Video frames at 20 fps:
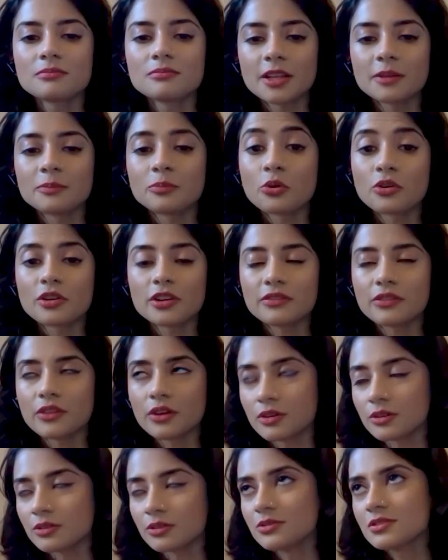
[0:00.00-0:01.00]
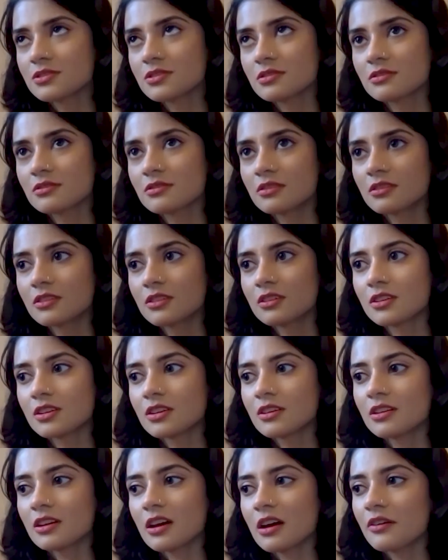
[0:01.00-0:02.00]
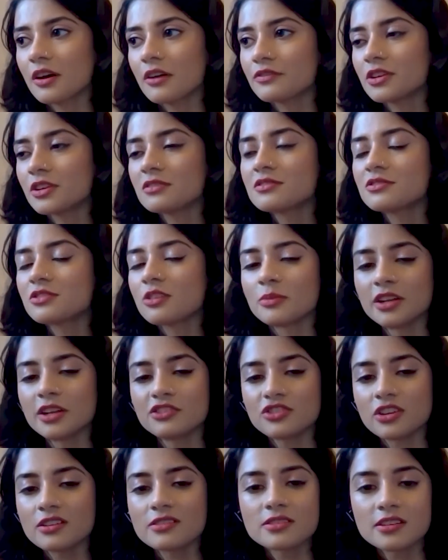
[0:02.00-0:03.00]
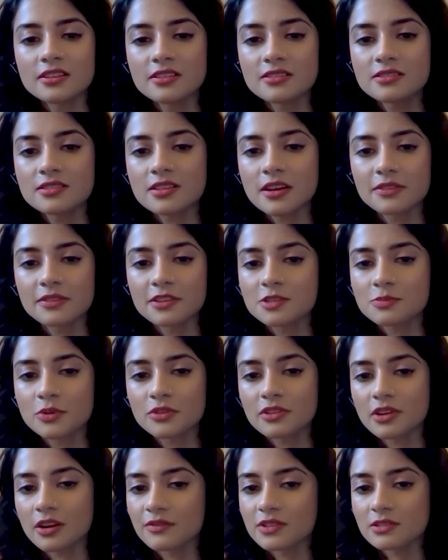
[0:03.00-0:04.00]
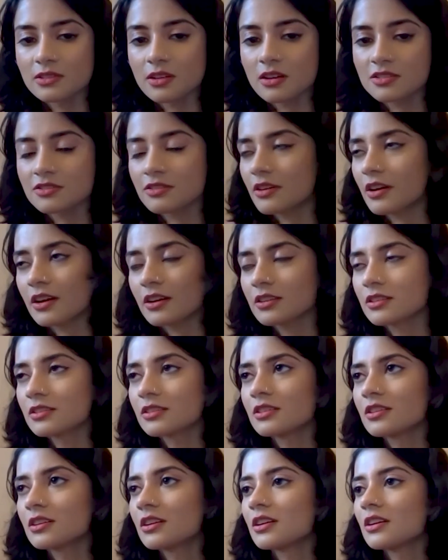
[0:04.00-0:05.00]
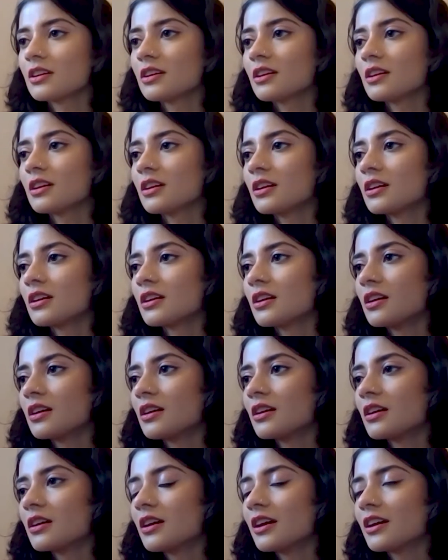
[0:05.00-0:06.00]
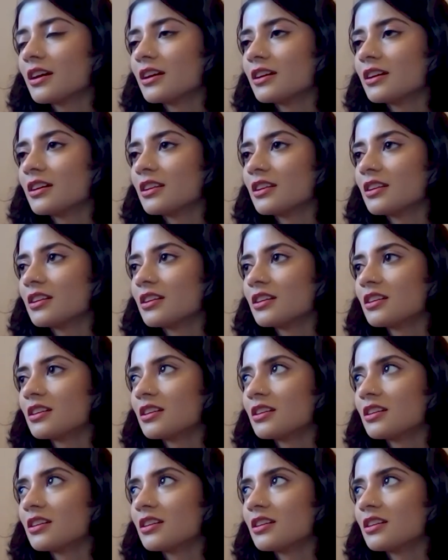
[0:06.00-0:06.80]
like boarding those. I've done so many chase scenes at this point that I've just lost track. And